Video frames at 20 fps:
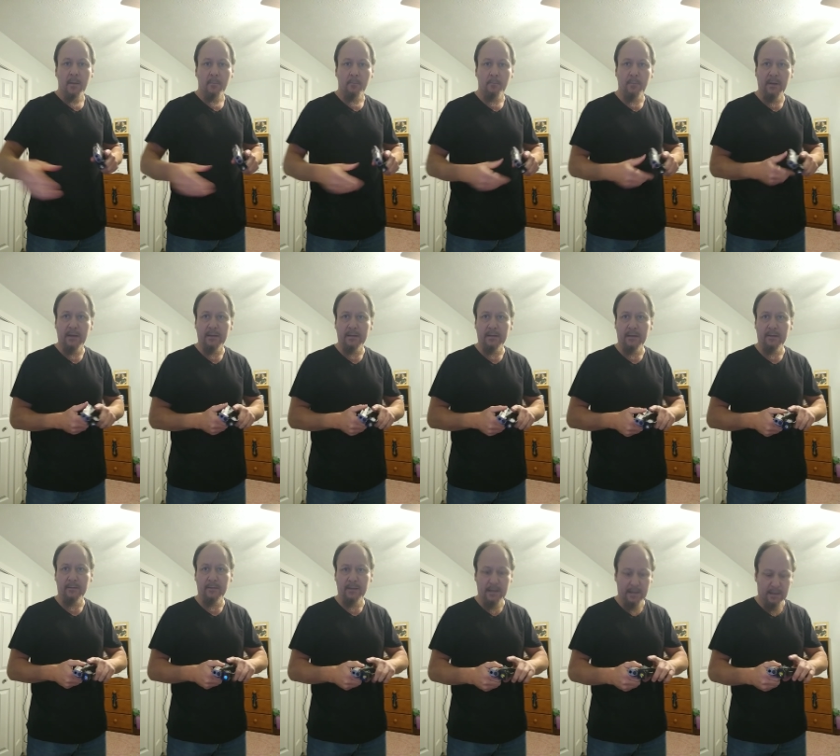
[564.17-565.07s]
but
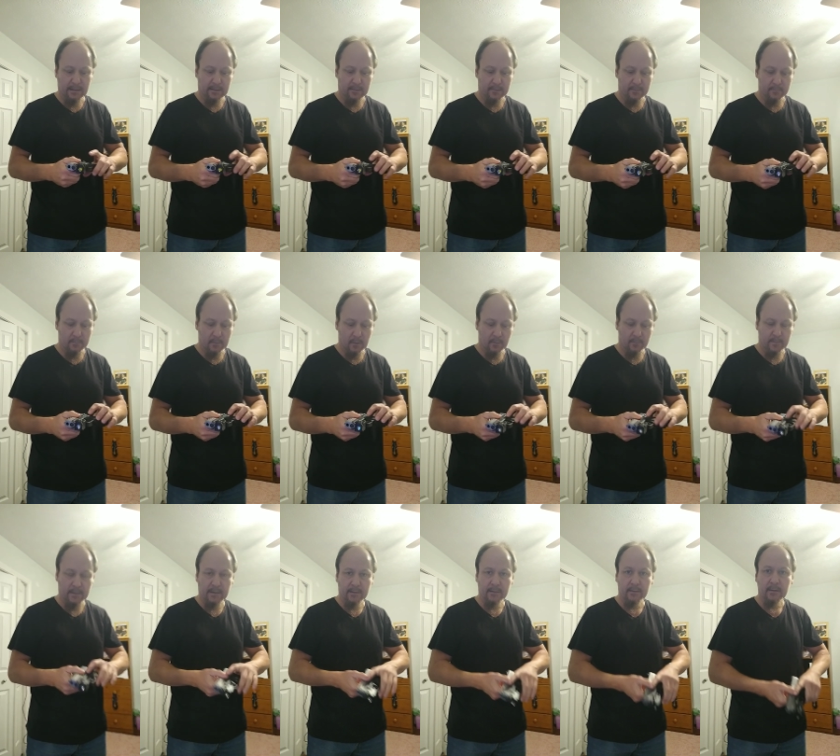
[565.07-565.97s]
in the heat of the
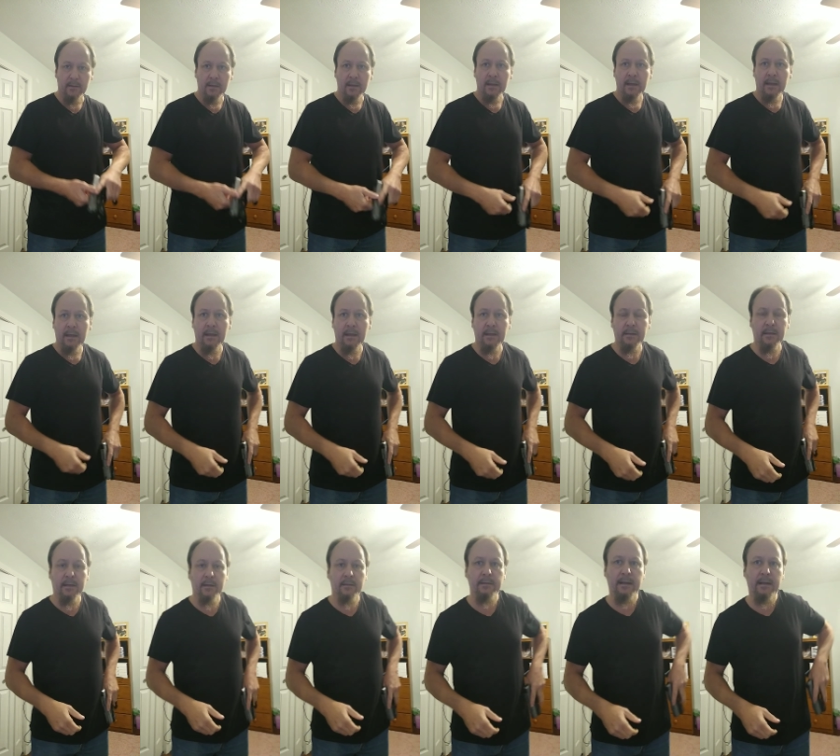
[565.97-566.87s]
moment, he
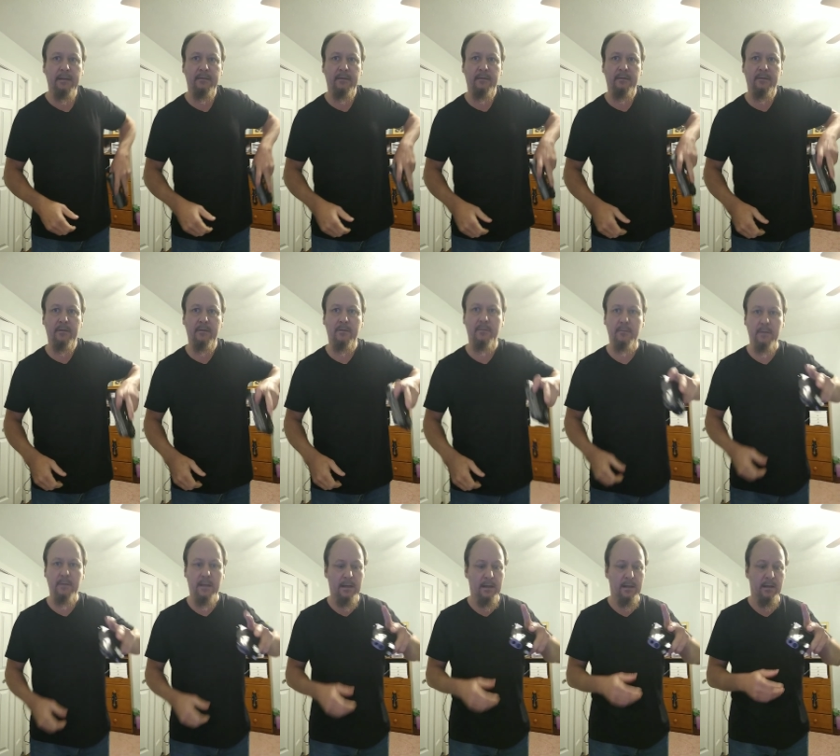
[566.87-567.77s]
neglected
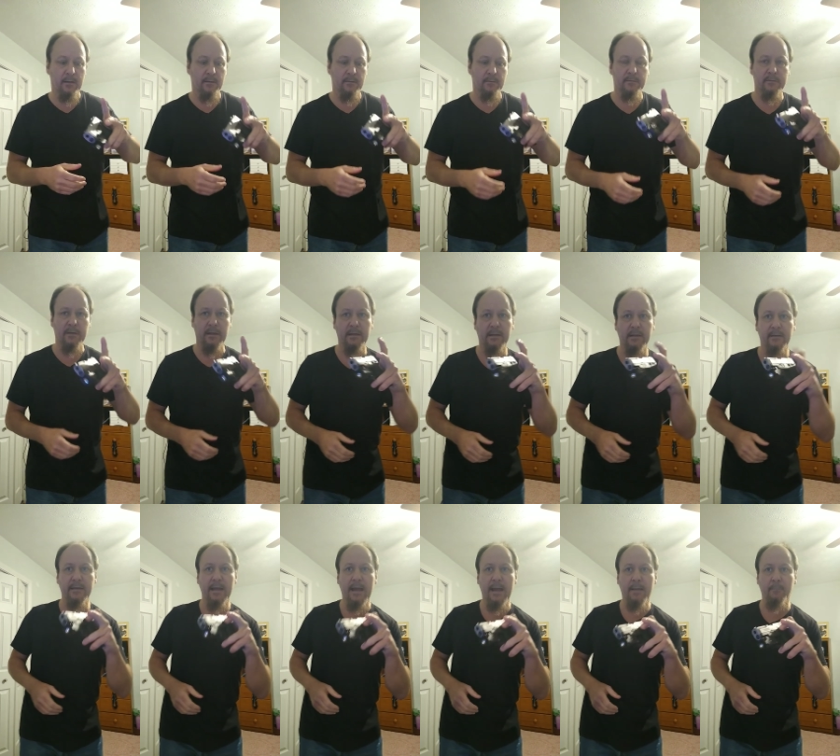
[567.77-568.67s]
to suddenly
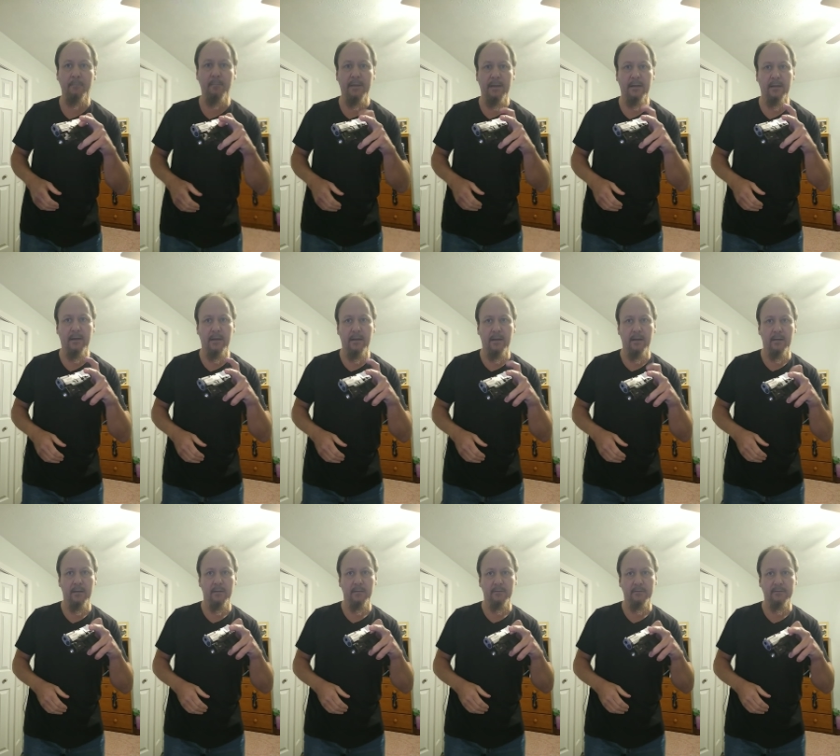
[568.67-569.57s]
tap
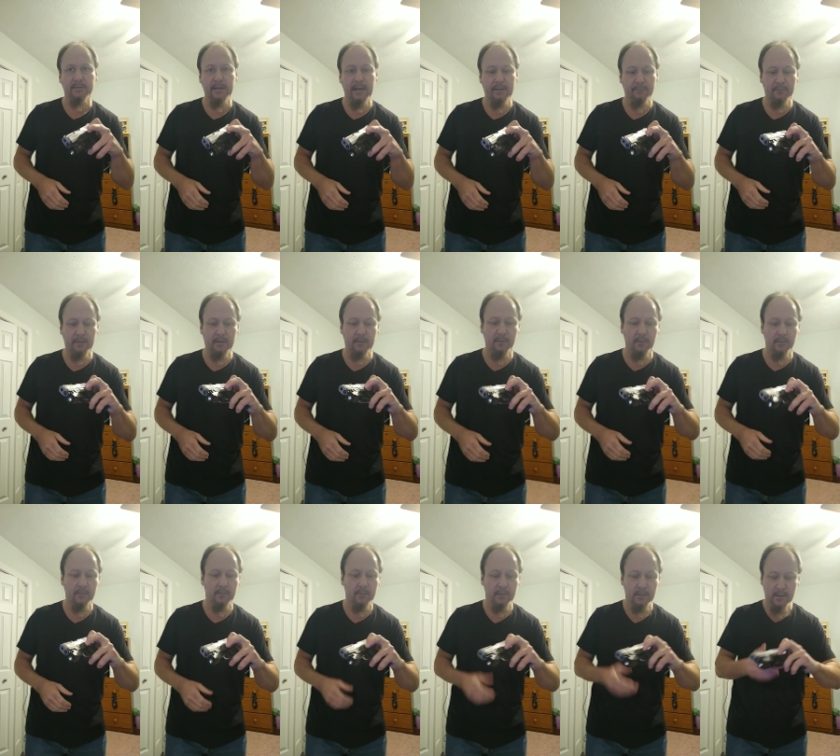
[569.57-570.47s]
that safety.
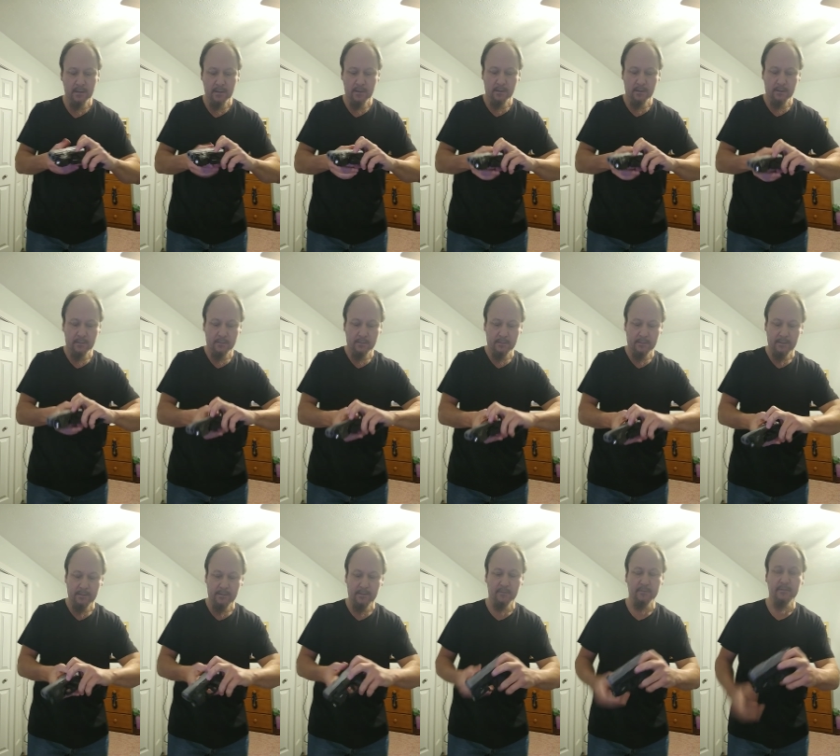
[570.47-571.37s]

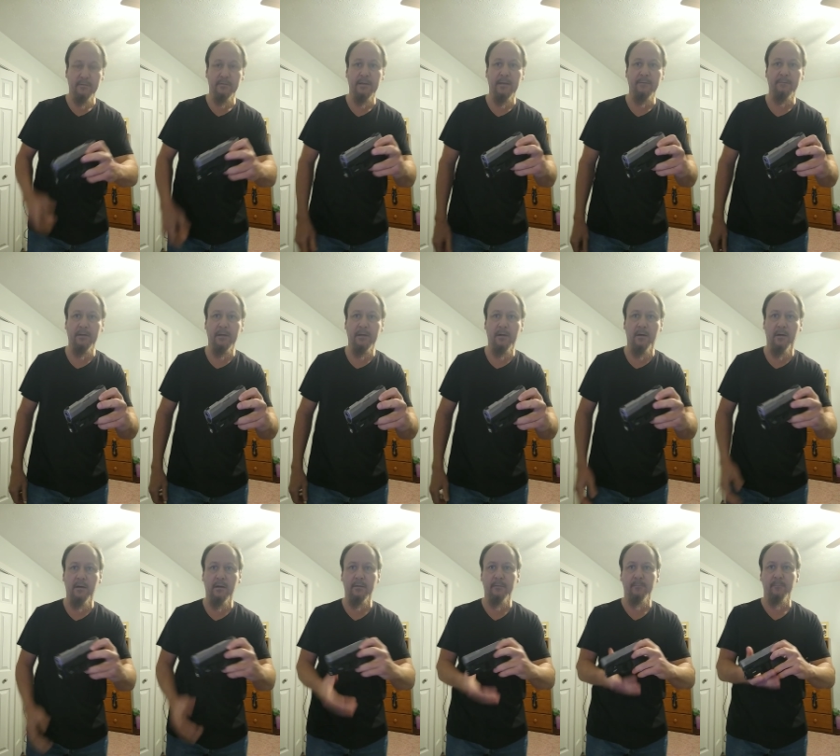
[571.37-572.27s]
Here's the safety
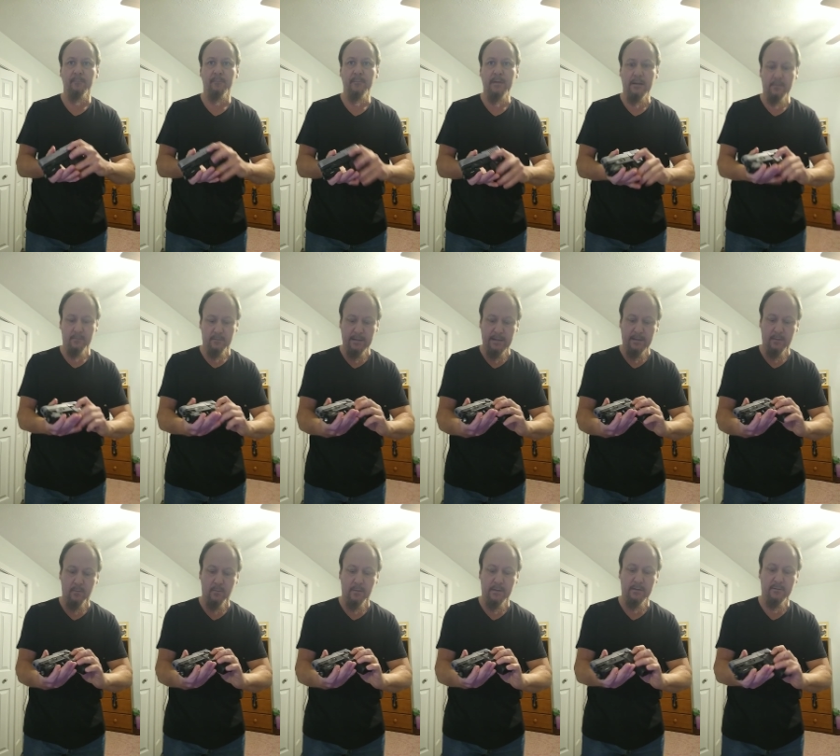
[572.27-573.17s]
on. I don't
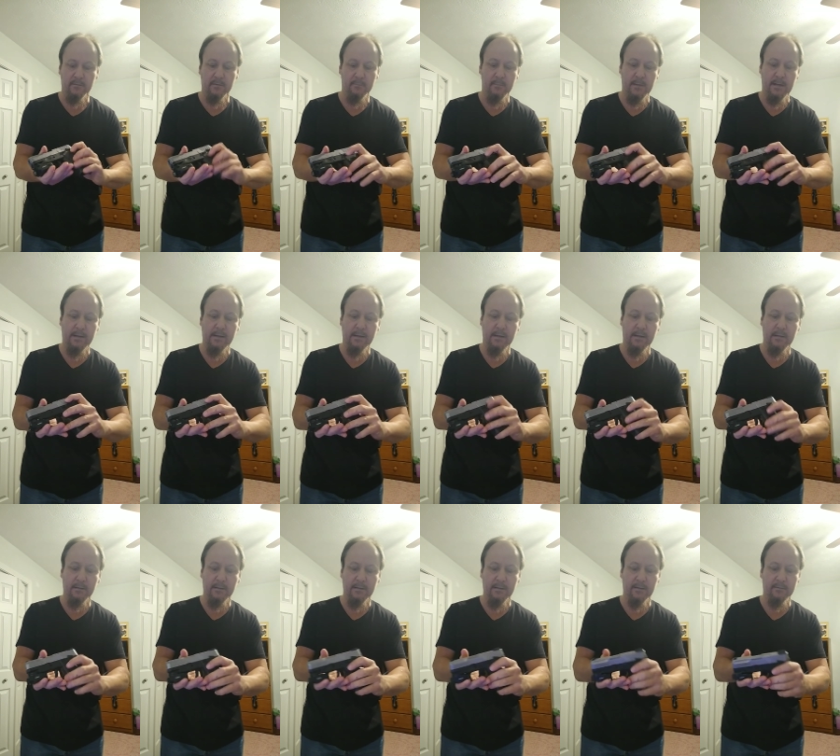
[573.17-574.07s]
like where it is on my
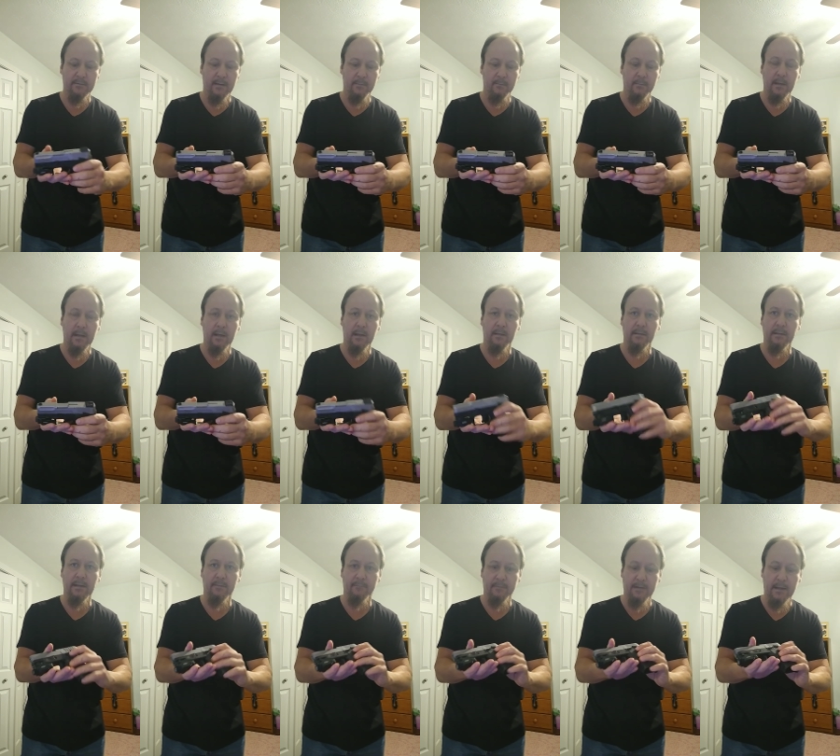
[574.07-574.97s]
gun because I'm
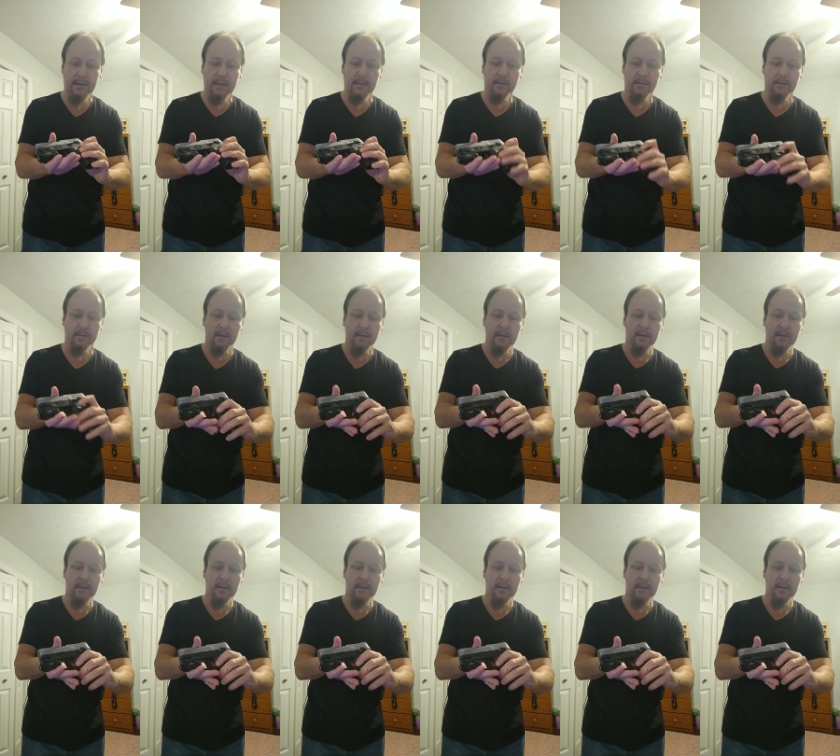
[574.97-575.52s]
left-handed,